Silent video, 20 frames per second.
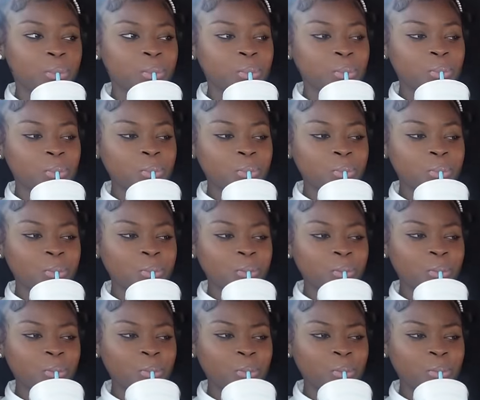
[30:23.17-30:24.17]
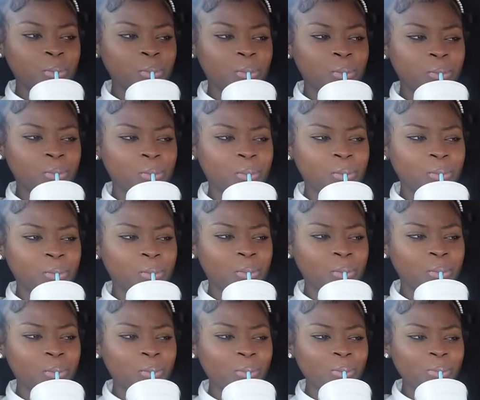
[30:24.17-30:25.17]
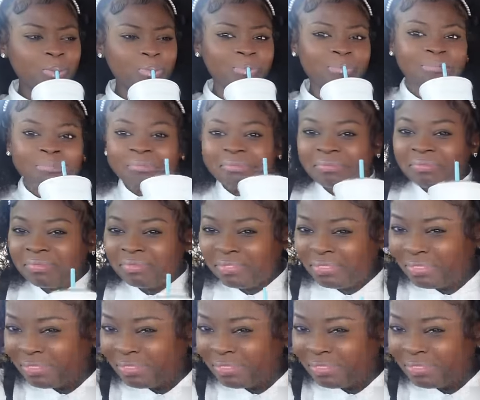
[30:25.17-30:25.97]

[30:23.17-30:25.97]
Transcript: This person isn't speaking.